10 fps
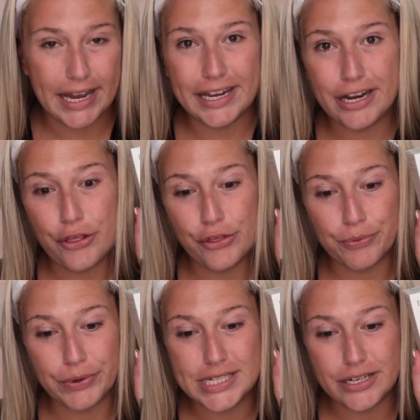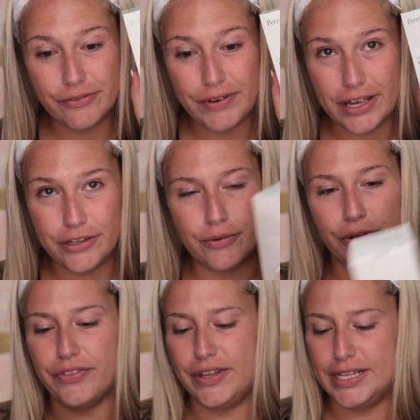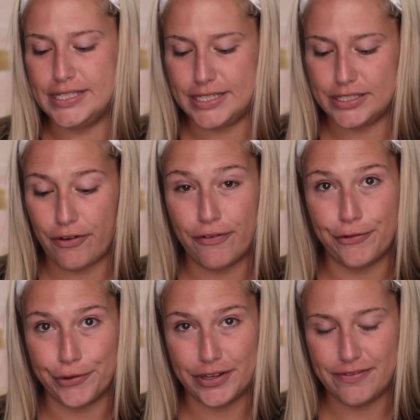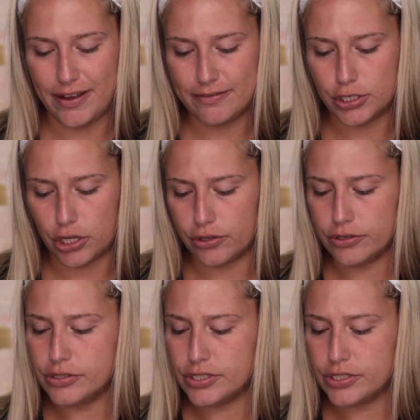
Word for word: and the retail value on this is $45,